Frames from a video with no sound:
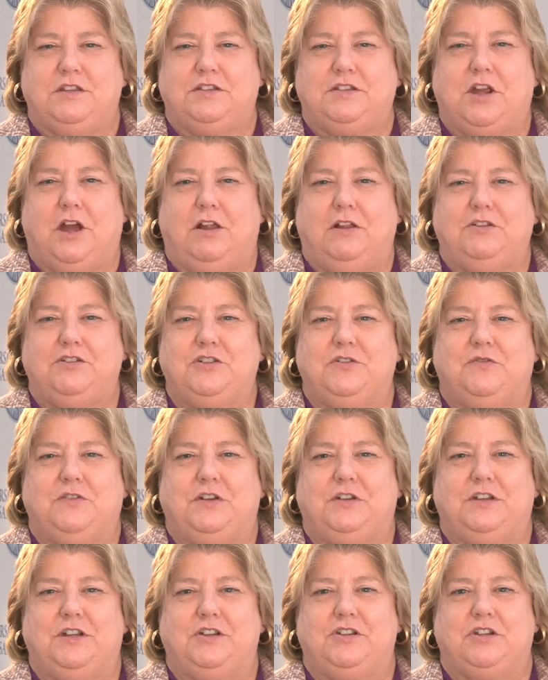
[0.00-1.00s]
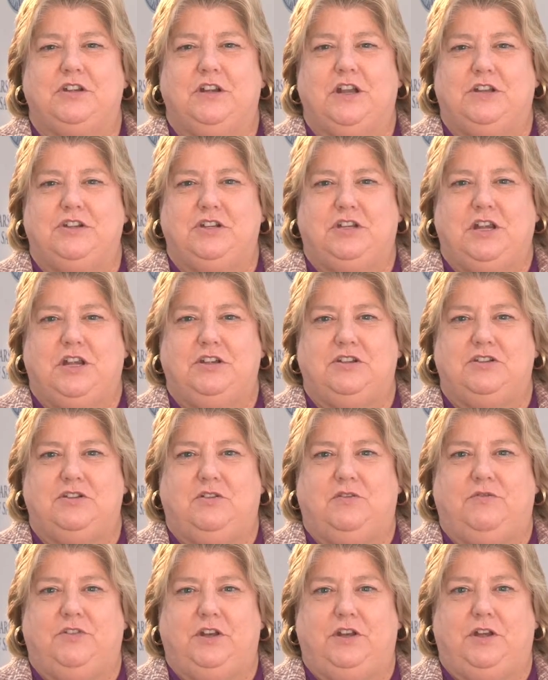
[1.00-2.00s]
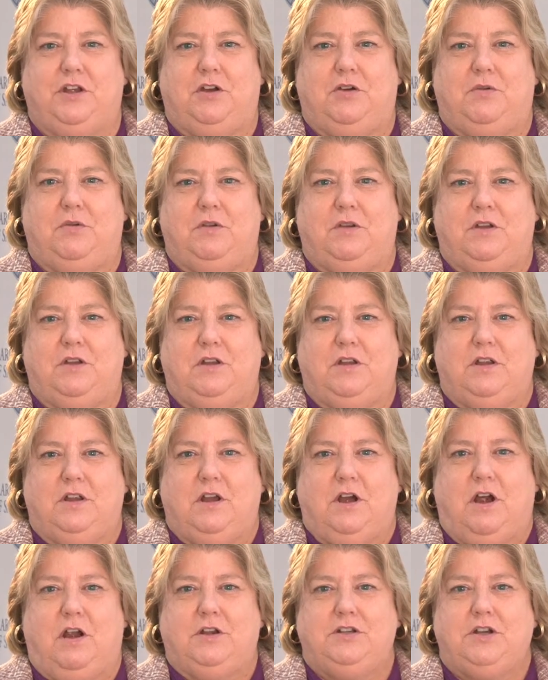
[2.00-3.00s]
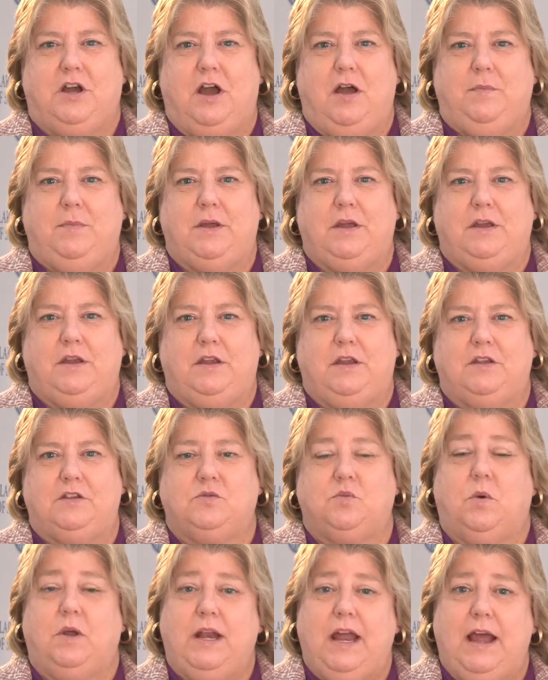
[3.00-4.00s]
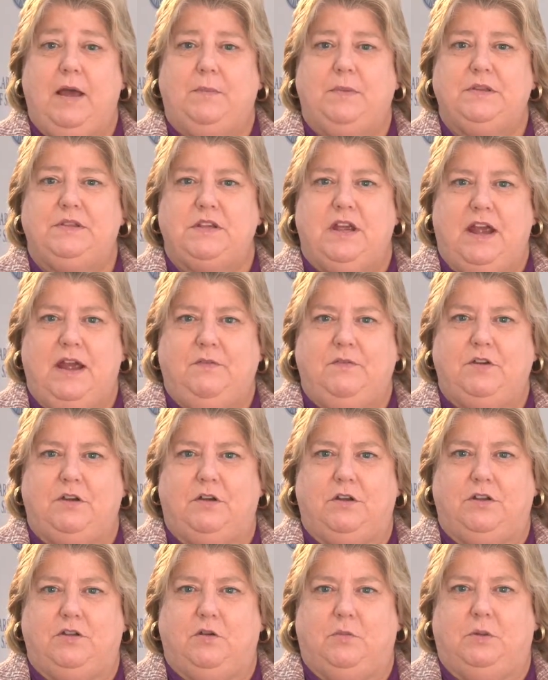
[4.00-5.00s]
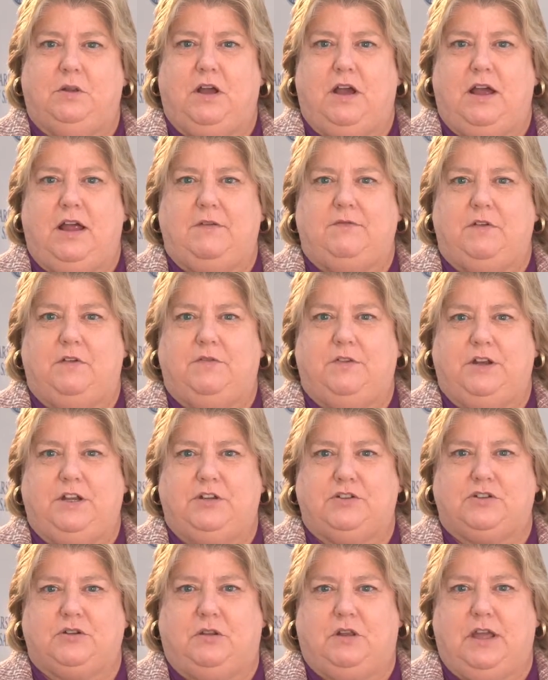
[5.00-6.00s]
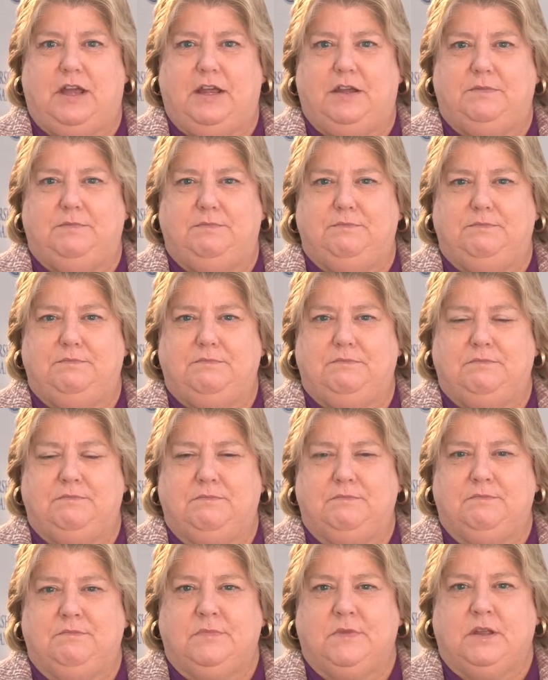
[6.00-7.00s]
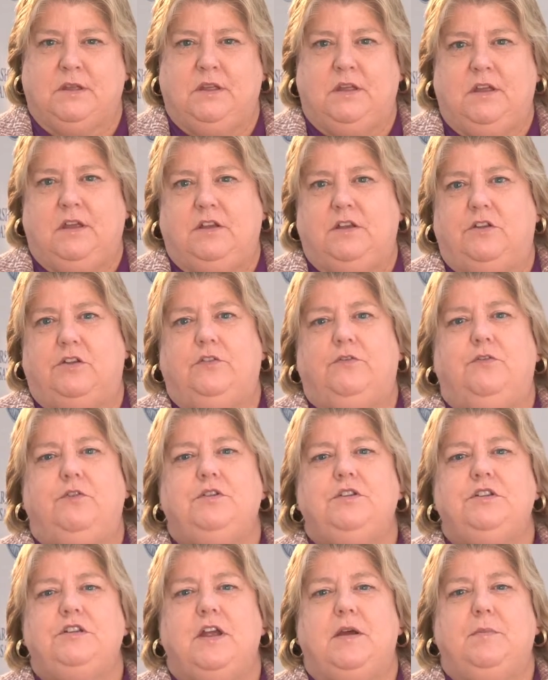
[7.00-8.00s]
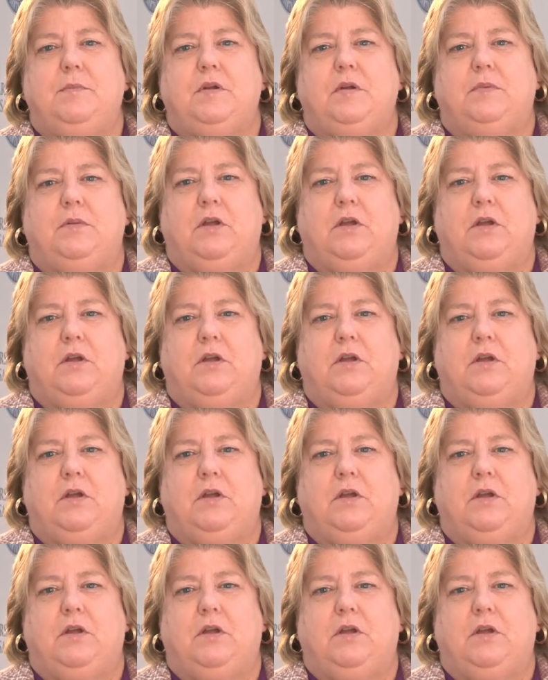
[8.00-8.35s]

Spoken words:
this Scholarship Foundation educational video. Our topic is what happens after you apply for financial aid. Now, the first step in